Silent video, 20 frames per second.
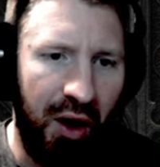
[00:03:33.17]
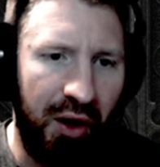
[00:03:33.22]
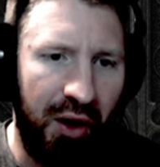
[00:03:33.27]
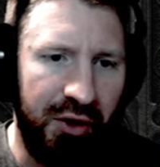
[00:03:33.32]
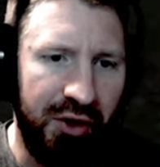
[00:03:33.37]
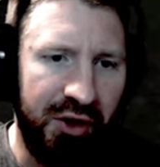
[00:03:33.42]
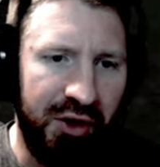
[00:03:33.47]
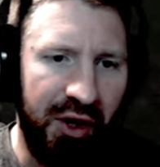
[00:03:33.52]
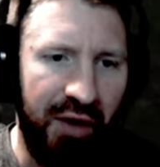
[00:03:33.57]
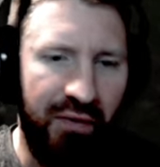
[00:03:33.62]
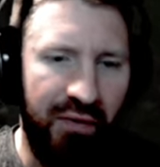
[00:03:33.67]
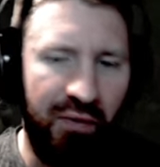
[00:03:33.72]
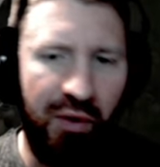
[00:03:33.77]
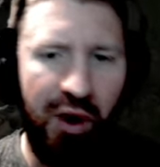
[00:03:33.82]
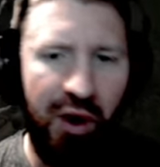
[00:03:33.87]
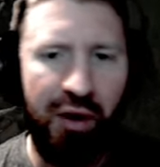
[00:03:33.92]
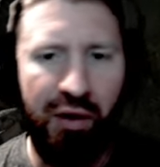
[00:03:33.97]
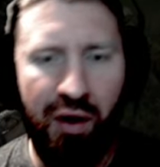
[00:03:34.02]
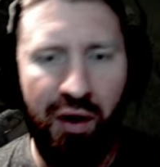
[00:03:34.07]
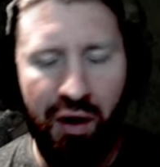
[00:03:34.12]
Just have
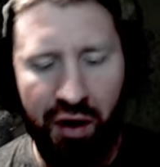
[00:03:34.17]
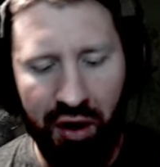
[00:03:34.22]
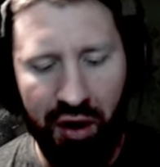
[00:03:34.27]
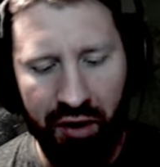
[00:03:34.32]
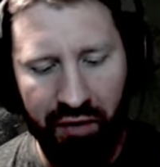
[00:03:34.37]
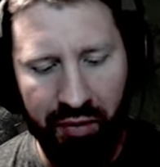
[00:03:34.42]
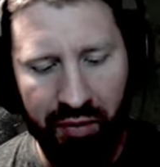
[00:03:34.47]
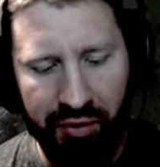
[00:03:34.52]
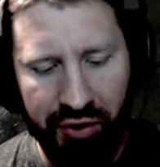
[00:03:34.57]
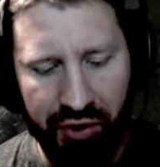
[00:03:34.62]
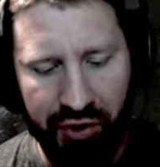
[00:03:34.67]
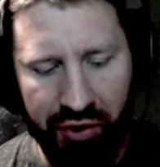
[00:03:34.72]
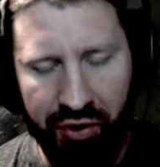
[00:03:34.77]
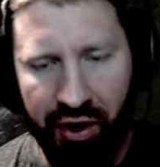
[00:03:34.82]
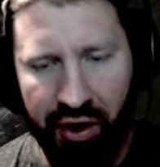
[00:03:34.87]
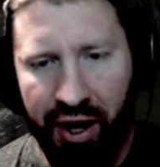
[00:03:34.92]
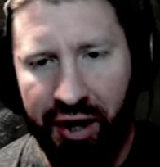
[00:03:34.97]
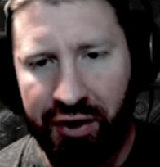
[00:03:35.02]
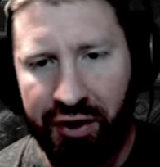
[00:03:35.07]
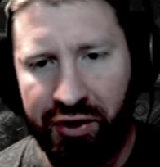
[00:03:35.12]
one hog of a berserker
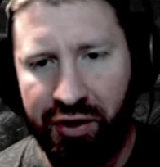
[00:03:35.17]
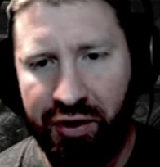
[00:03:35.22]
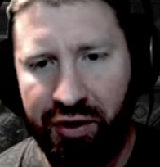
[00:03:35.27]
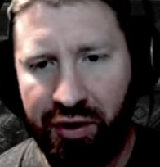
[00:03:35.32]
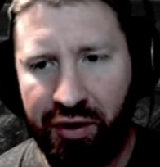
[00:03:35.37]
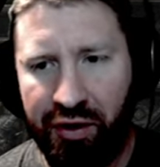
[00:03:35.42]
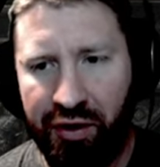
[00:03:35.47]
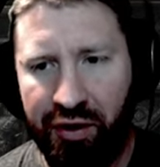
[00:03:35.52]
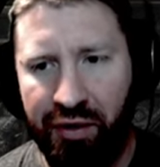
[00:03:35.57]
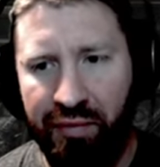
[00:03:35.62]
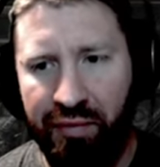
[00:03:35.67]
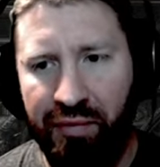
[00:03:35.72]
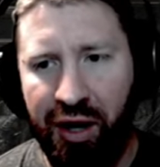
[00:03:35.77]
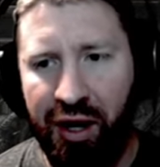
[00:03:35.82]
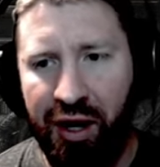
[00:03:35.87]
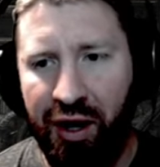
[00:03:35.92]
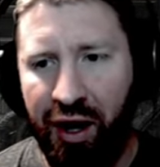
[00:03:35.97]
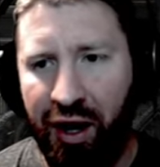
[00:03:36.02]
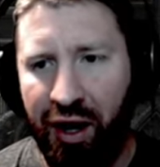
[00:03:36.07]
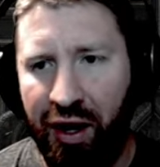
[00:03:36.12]
axe in your
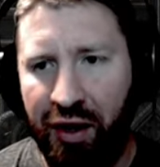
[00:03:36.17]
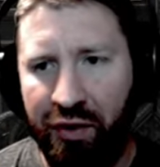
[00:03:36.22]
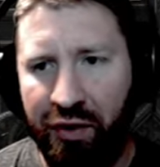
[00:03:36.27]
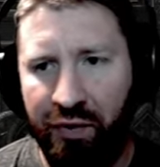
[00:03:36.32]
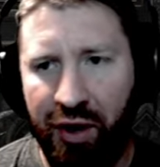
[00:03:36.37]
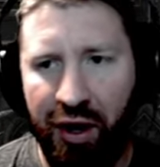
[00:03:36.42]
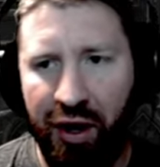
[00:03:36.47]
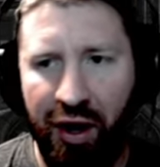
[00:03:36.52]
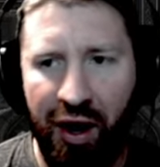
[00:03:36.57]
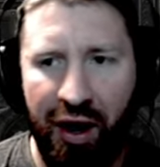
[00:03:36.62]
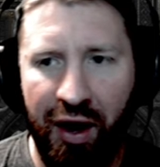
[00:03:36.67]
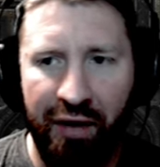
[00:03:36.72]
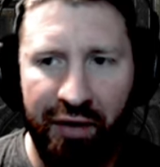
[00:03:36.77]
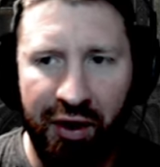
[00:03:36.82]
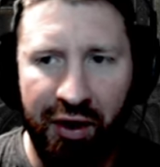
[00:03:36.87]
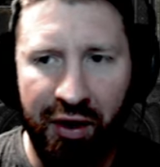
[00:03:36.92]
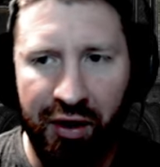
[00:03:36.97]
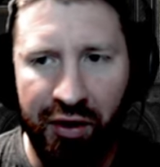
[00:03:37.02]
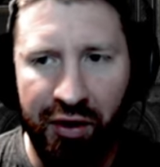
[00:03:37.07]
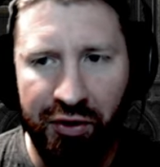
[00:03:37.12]
main hand while
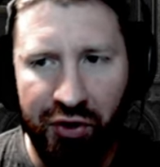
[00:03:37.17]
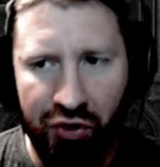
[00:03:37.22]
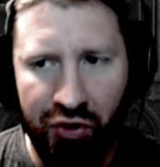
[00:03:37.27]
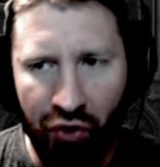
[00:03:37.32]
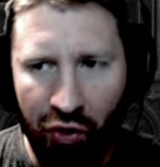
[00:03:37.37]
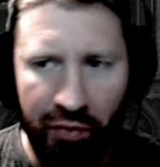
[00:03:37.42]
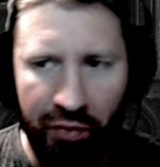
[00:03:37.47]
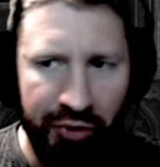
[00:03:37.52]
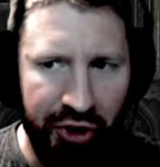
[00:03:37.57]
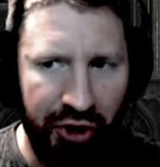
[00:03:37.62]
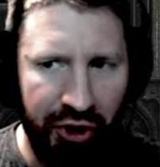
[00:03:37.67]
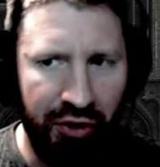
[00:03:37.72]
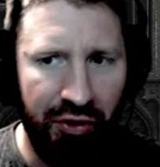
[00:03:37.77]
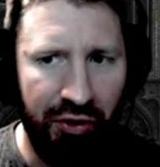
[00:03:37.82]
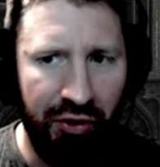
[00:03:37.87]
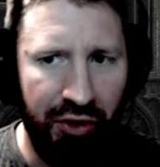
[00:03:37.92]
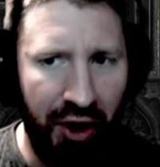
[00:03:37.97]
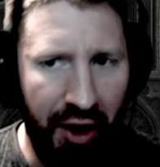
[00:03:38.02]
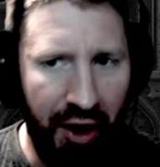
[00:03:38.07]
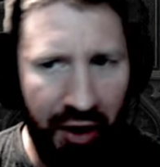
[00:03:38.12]
having Storm
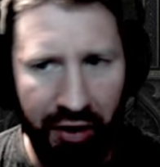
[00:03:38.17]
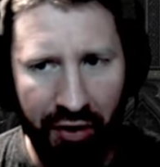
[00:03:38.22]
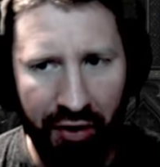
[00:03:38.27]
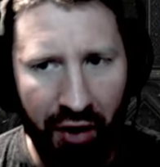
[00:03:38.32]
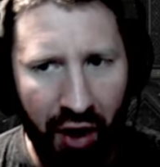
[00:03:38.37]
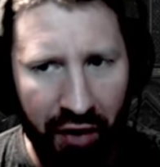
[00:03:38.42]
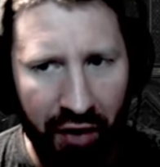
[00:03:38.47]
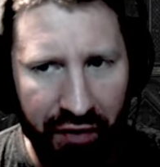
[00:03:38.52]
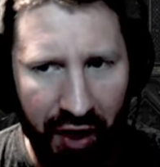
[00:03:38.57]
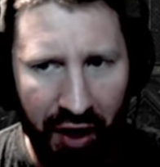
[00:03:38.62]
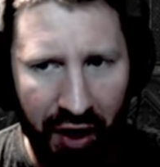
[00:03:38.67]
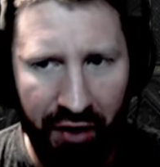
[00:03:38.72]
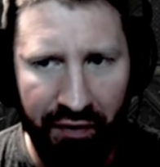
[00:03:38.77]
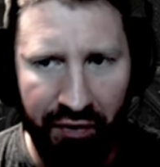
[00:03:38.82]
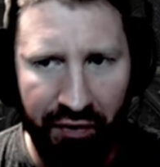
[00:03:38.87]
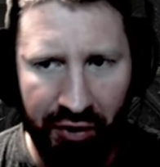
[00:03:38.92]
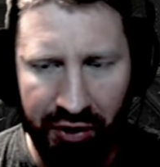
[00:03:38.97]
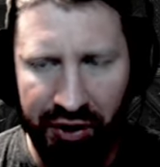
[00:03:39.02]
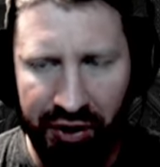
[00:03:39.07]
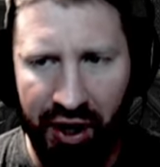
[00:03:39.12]
Shield on your offhand,
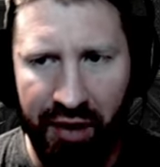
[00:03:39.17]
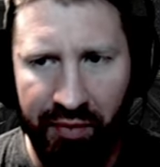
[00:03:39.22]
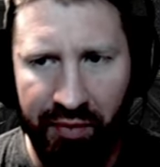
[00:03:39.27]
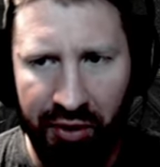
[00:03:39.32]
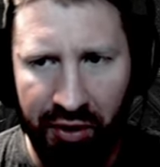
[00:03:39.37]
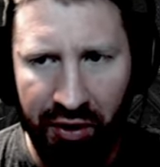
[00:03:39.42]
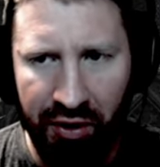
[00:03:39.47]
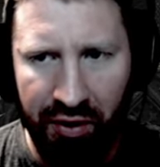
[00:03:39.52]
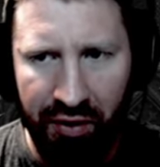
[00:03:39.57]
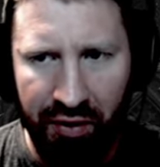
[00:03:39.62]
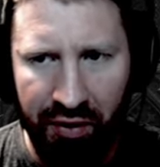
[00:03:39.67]
for example.